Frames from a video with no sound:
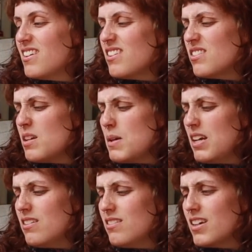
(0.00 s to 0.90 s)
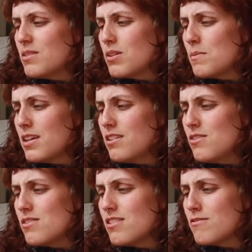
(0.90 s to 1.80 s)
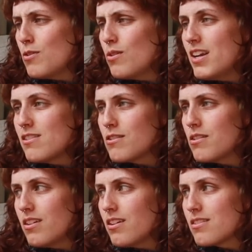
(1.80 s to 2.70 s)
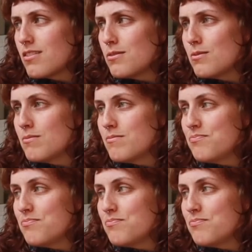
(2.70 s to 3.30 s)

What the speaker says: You know what I mean? Like, what am I gonna use this for? And it's acrylic, so,